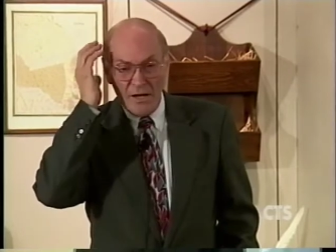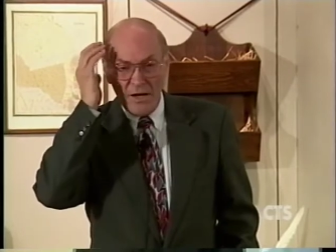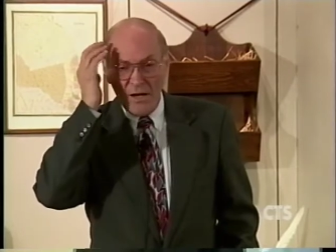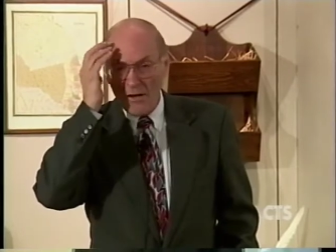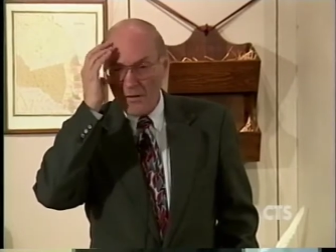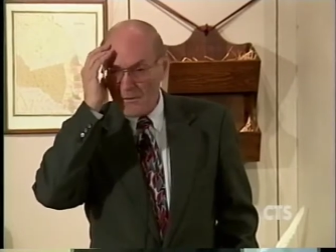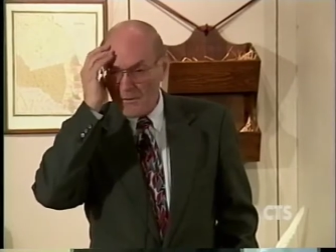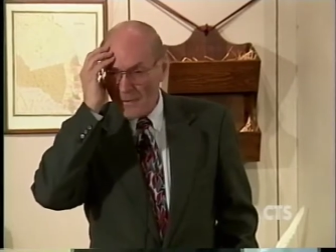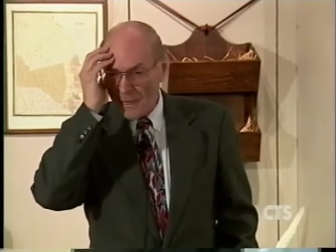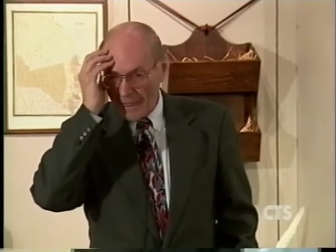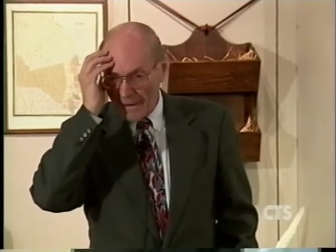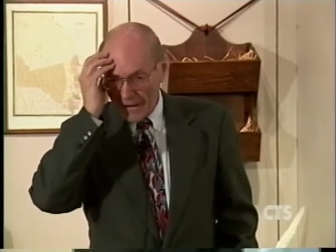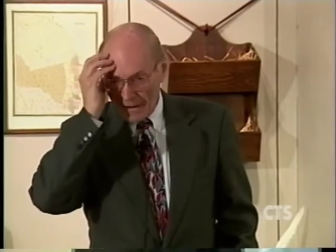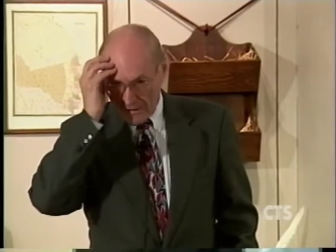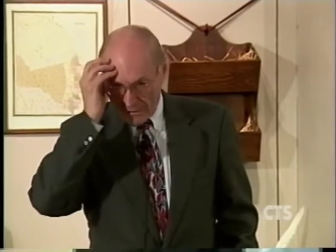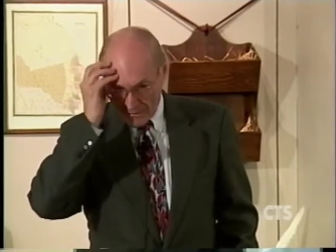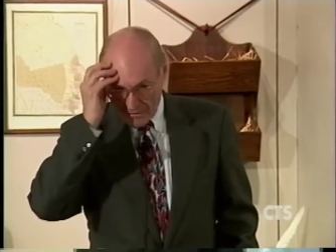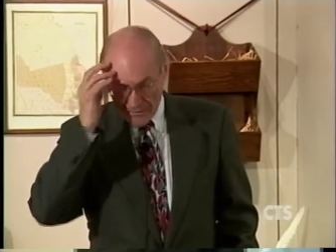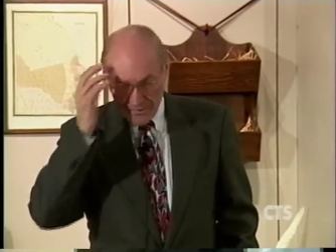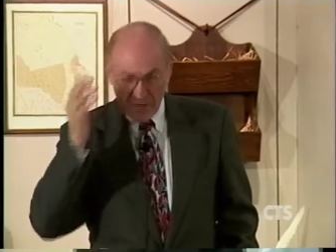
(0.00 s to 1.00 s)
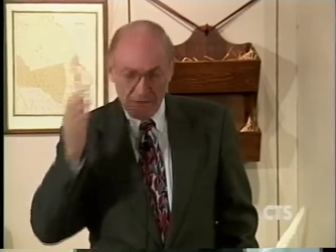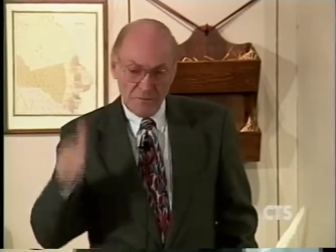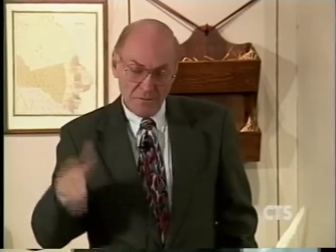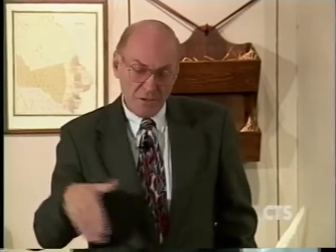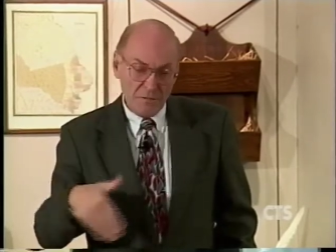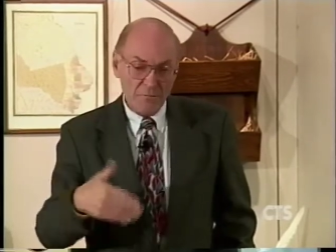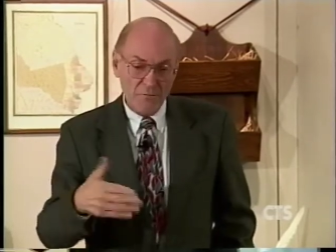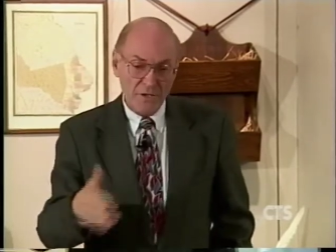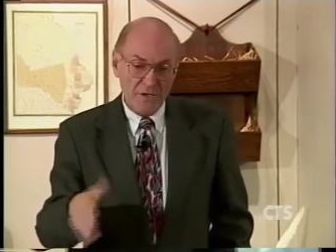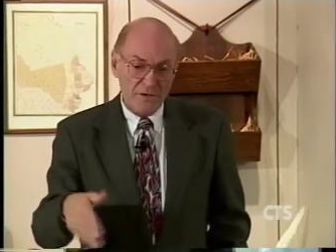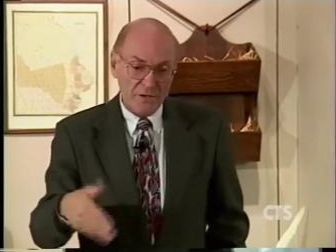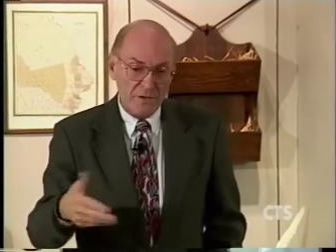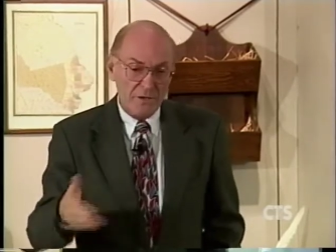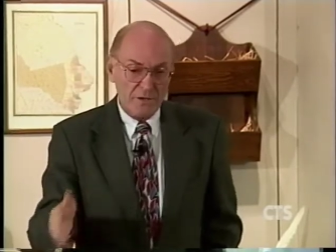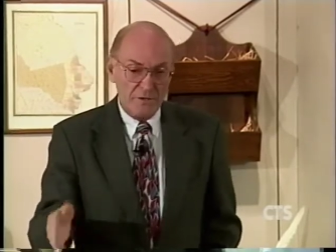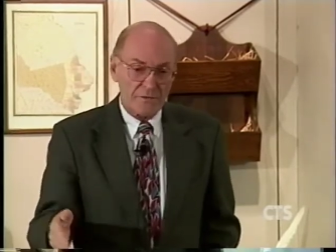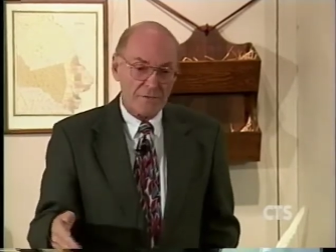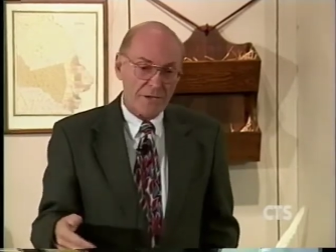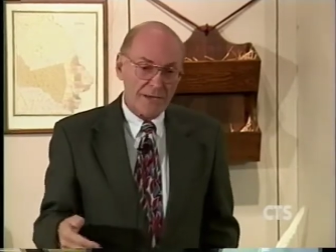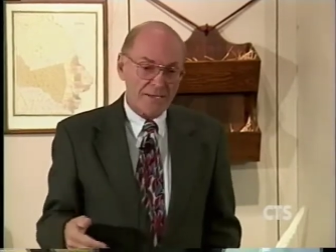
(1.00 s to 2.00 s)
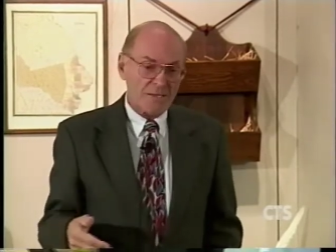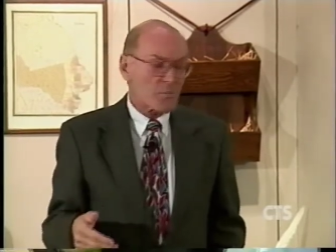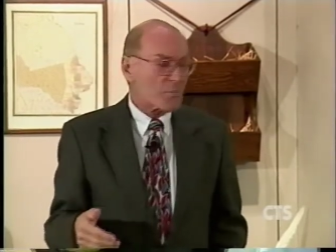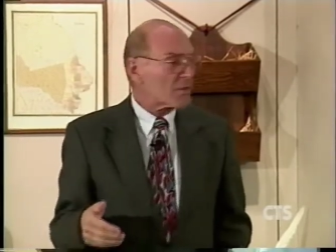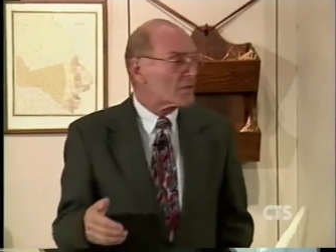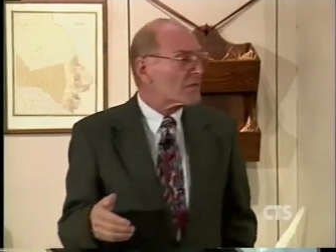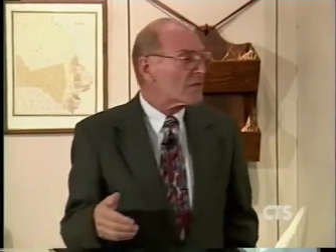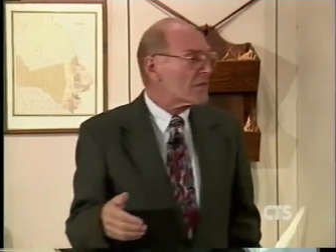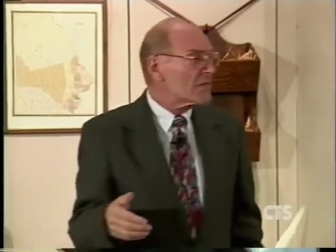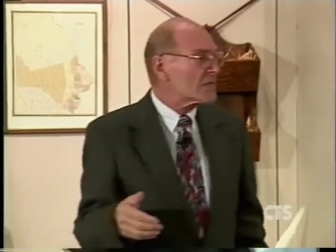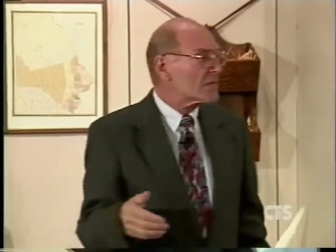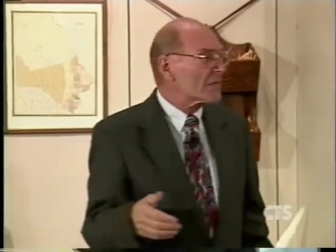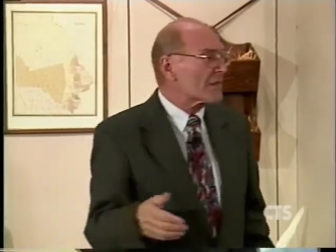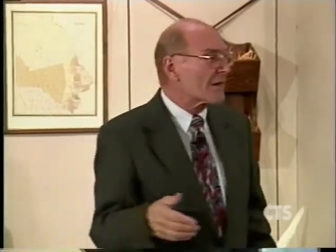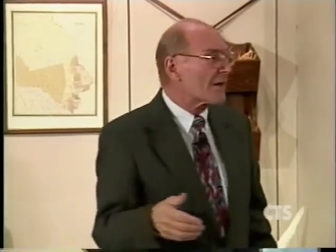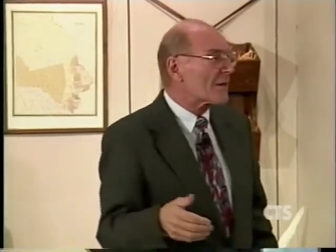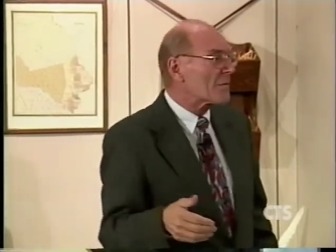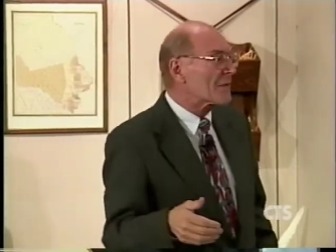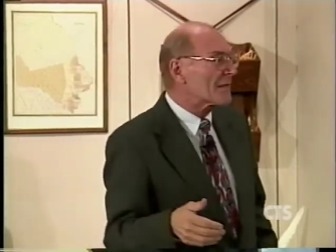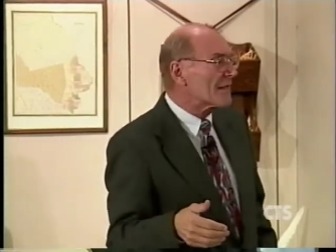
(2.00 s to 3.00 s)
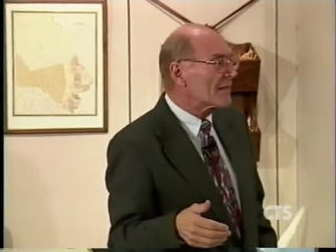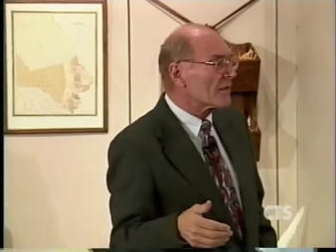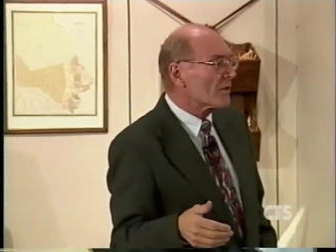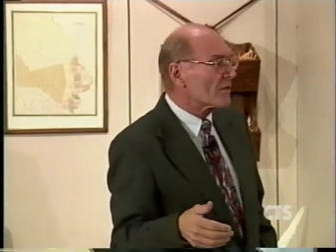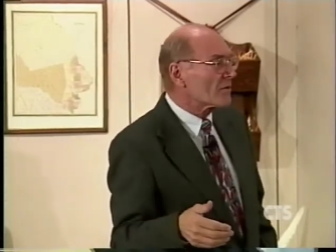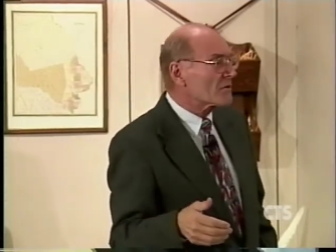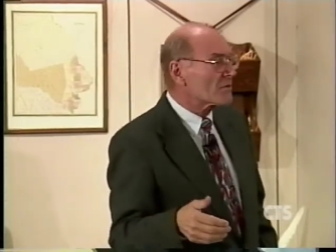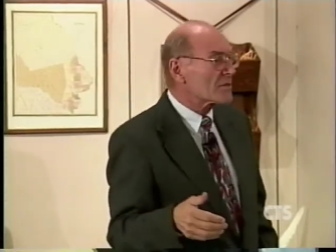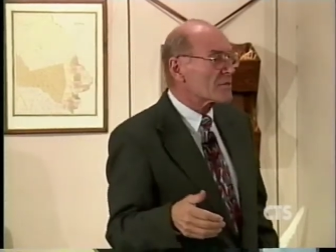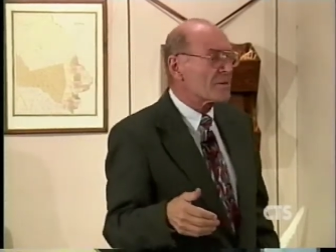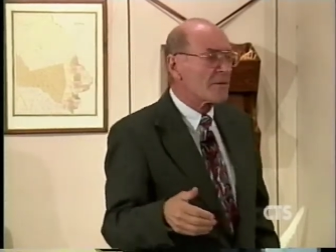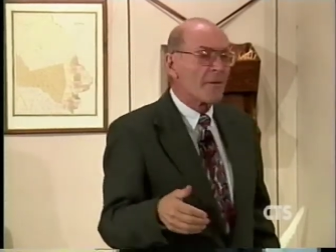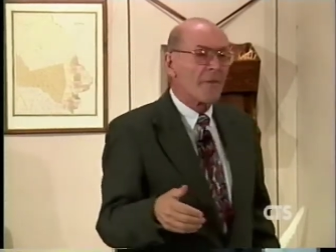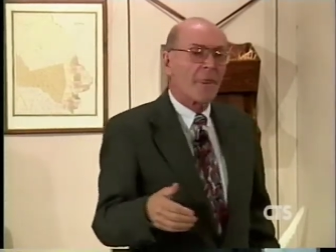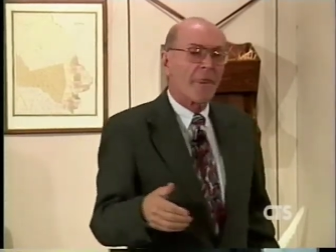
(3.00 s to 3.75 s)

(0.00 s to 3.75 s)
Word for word: uh, with her expertise in armadillos,